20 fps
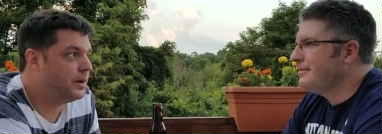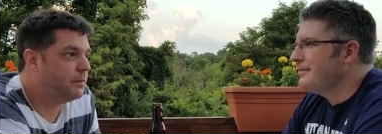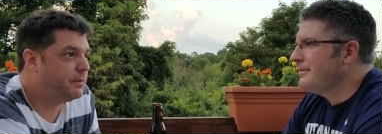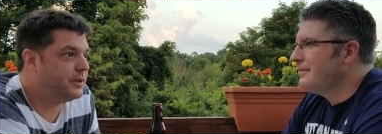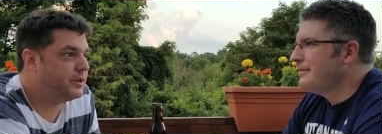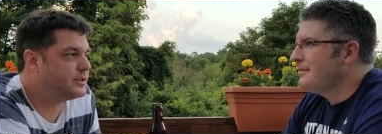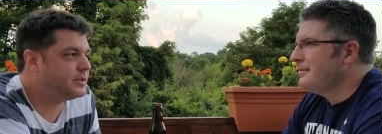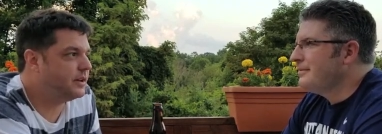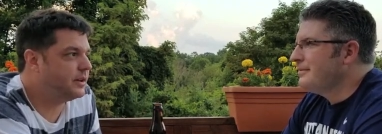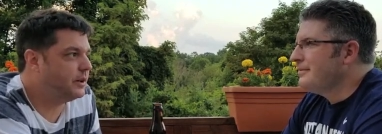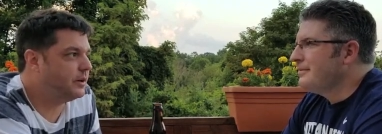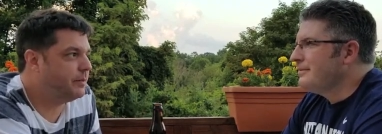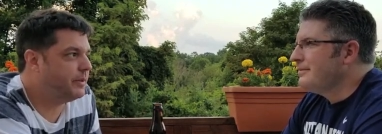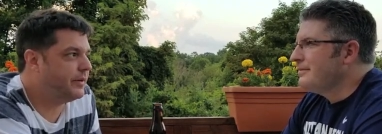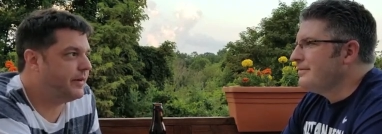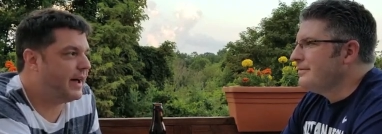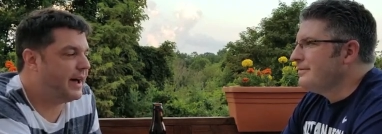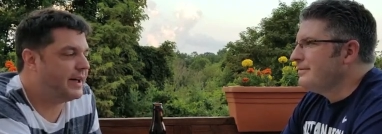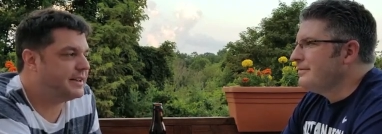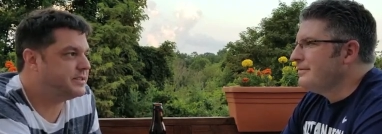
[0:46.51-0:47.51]
Speaker 1: but there's a little
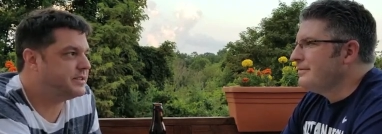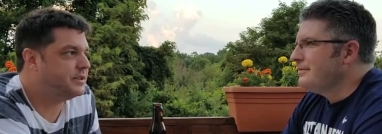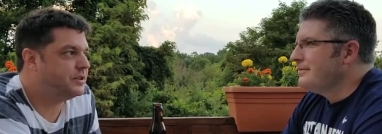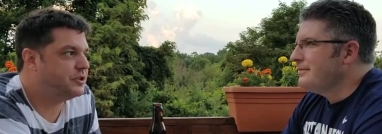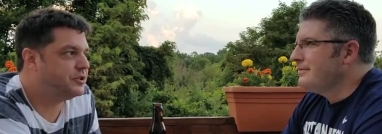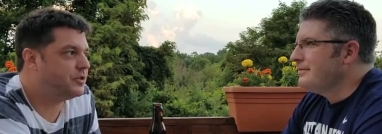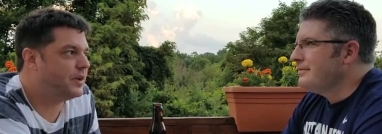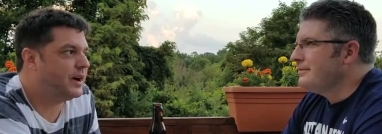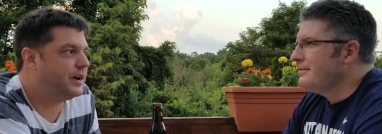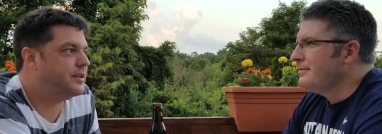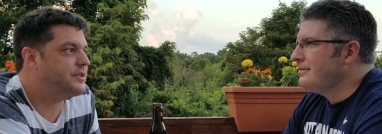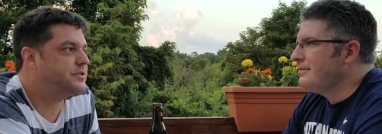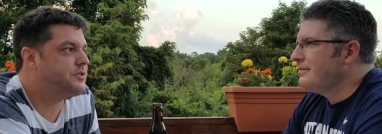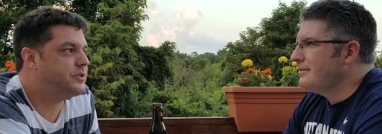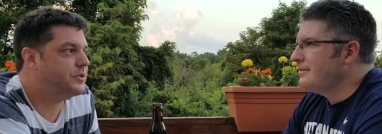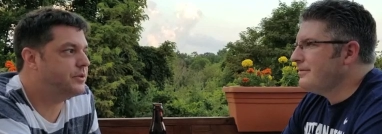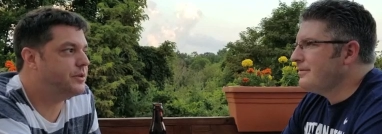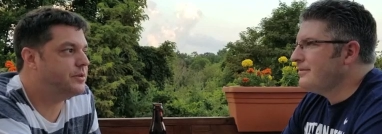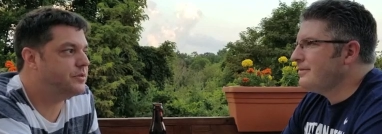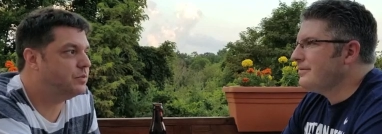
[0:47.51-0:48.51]
bit of acid and dryness
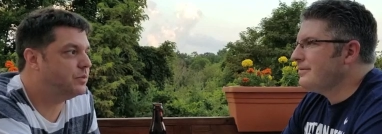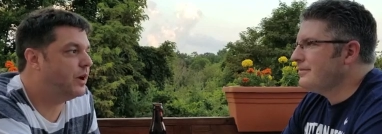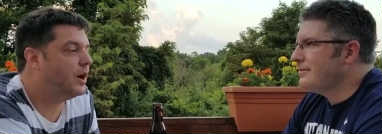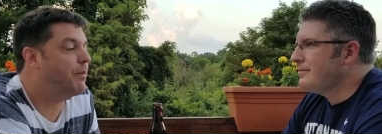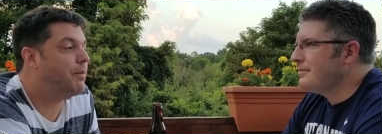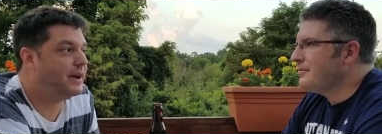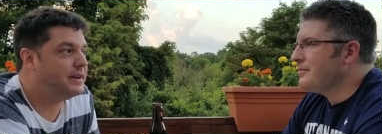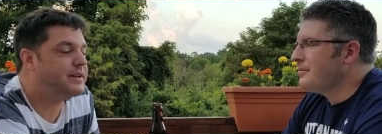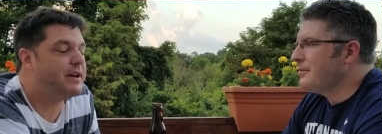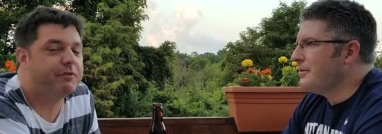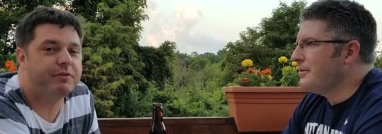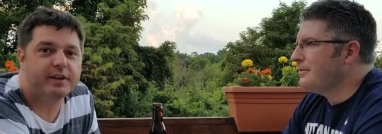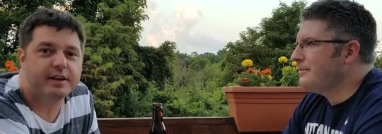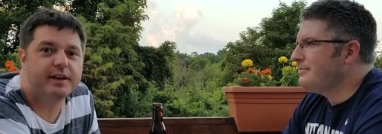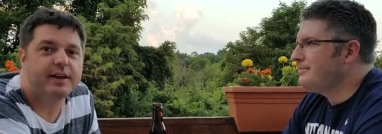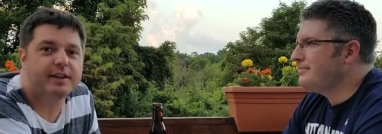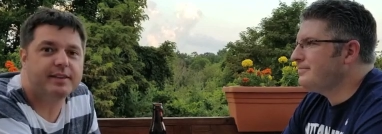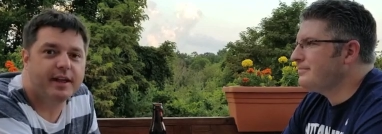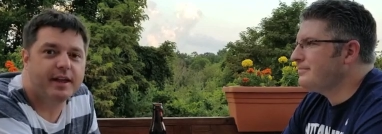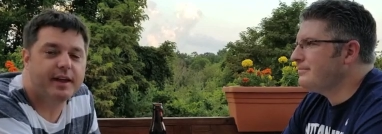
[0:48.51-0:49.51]
to it as well. But I definitely
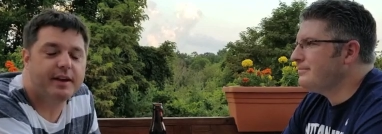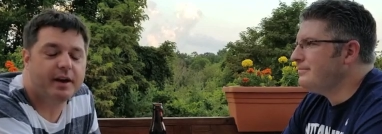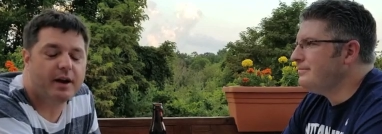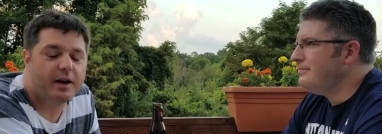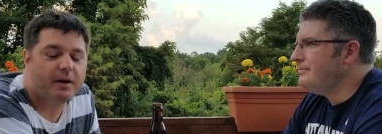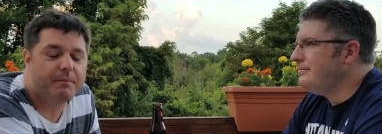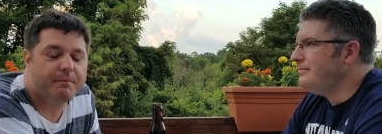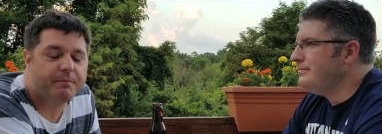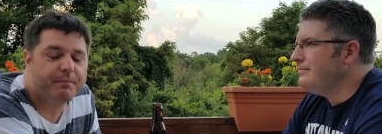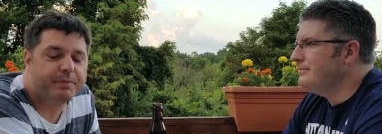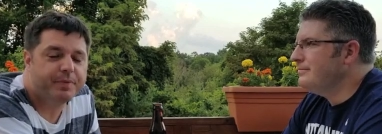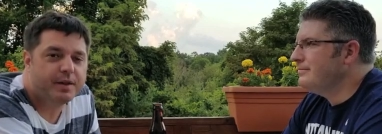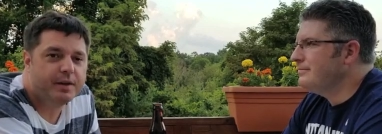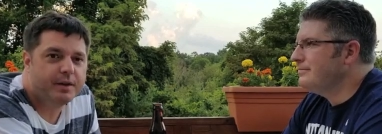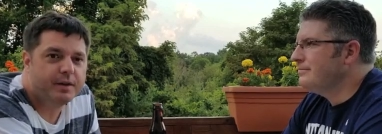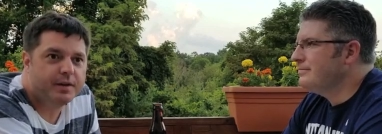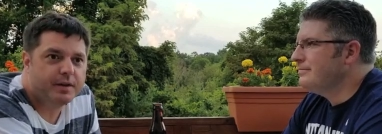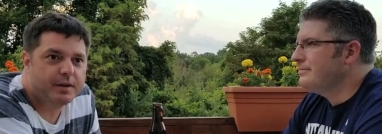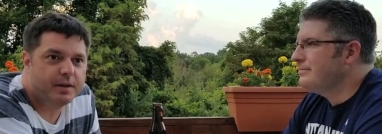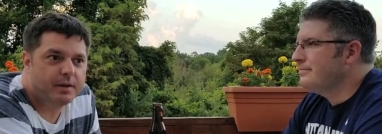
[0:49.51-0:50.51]
get that um,
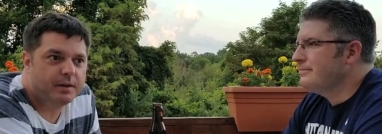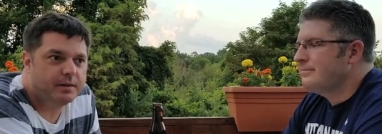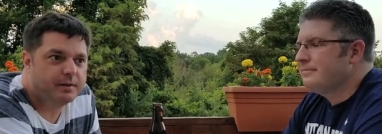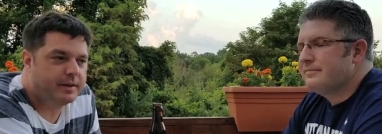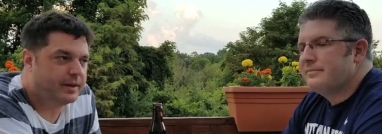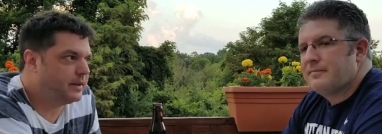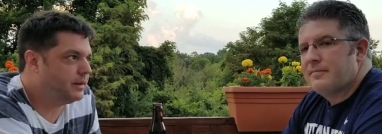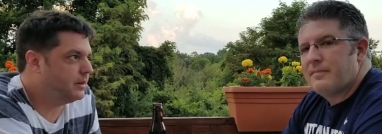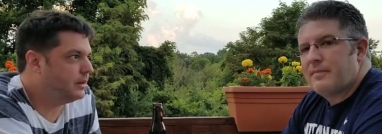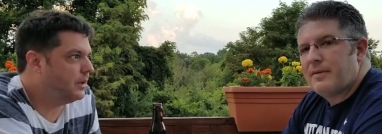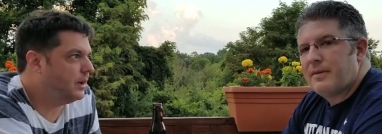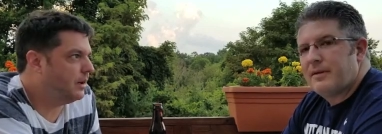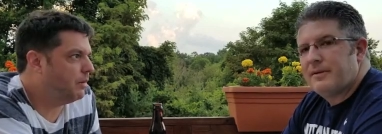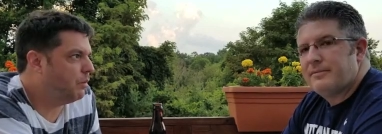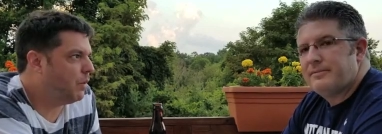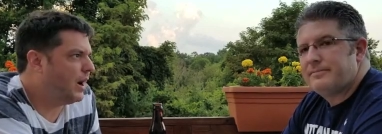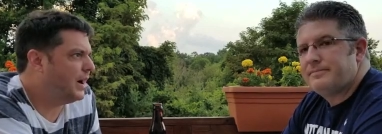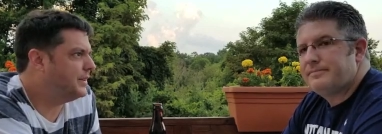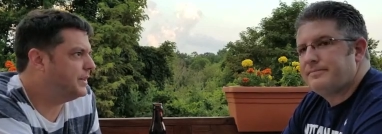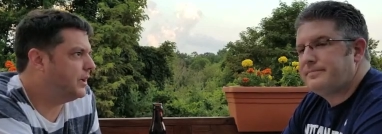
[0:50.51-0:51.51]
like uh,
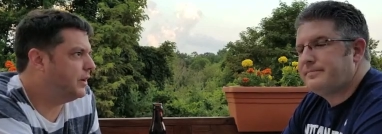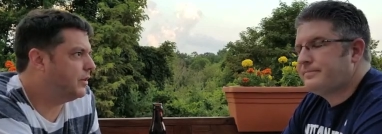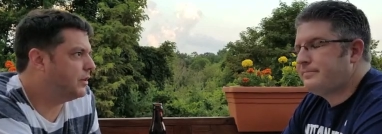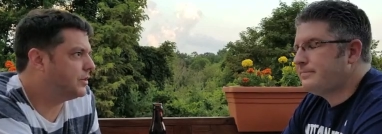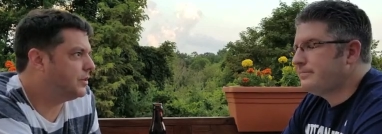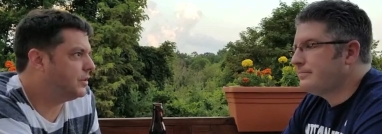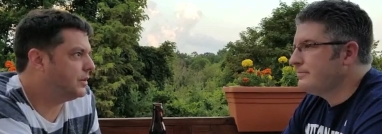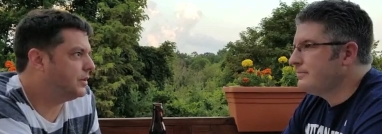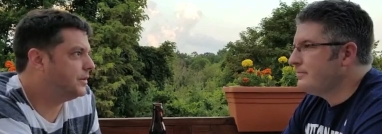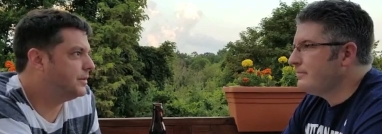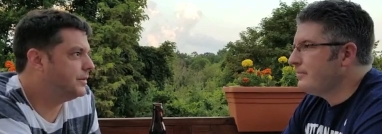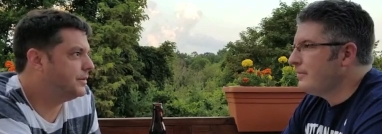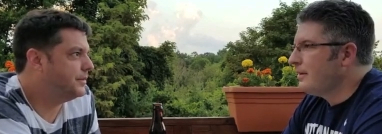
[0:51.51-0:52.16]
wine character.